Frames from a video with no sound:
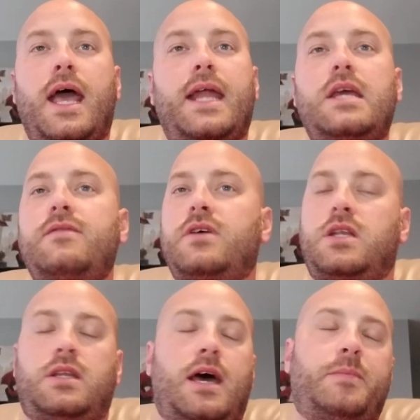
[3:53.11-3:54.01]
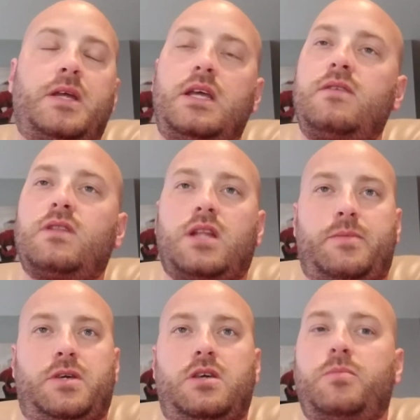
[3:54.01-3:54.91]
And even
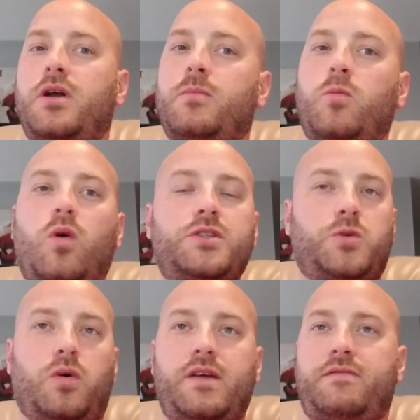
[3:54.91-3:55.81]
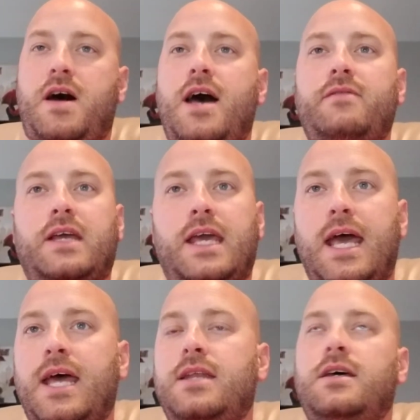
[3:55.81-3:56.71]
Lemke, he put up 125
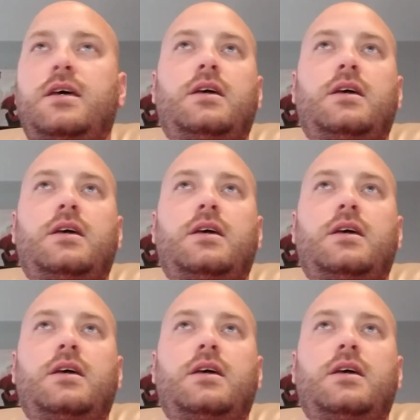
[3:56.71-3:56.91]
again.